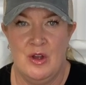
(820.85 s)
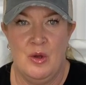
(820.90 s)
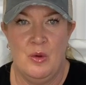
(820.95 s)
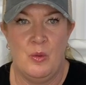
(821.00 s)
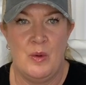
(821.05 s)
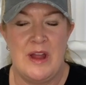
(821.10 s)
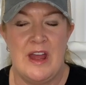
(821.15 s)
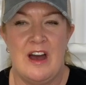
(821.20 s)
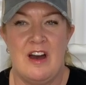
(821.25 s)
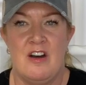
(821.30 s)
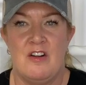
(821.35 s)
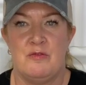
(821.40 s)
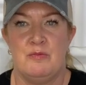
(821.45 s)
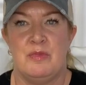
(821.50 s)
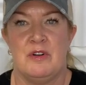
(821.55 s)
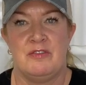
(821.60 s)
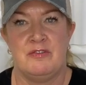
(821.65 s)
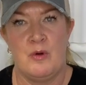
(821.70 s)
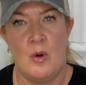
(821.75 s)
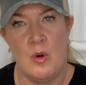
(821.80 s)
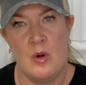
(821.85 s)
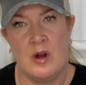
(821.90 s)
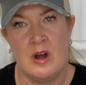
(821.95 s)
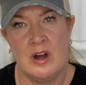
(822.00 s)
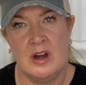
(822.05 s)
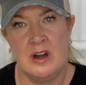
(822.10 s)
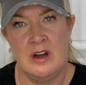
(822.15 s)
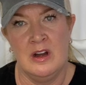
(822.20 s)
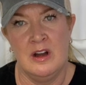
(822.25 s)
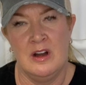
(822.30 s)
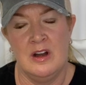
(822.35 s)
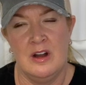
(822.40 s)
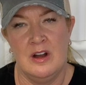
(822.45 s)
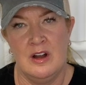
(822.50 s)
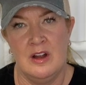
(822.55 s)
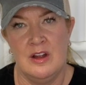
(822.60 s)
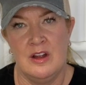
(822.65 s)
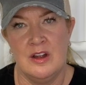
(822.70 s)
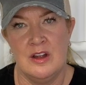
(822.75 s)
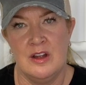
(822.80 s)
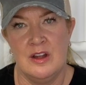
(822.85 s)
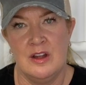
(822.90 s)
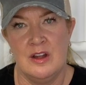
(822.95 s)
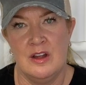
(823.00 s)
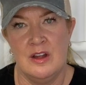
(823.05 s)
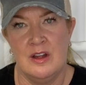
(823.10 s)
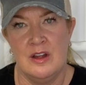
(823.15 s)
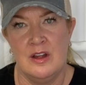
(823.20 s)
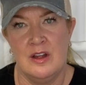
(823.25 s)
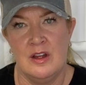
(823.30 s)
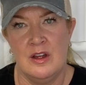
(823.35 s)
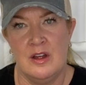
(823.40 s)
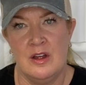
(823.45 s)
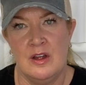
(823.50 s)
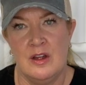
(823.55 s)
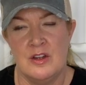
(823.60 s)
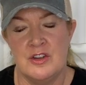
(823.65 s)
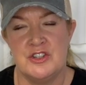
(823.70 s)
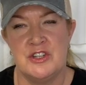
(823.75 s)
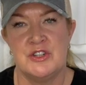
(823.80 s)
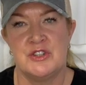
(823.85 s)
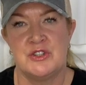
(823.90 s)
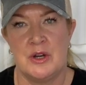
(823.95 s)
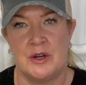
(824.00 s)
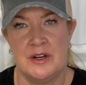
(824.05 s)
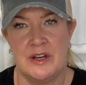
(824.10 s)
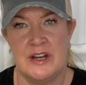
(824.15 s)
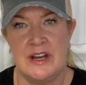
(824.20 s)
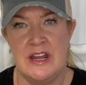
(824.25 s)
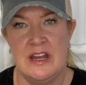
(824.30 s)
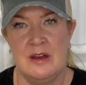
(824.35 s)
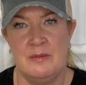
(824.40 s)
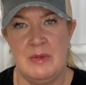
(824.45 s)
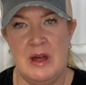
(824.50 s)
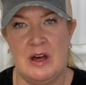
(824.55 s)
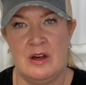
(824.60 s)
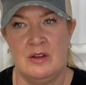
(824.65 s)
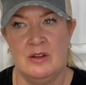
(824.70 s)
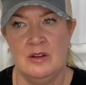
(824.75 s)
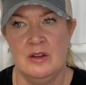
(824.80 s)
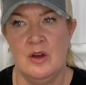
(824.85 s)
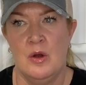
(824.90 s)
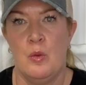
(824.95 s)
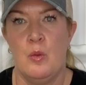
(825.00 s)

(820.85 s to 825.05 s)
We have before she started EML,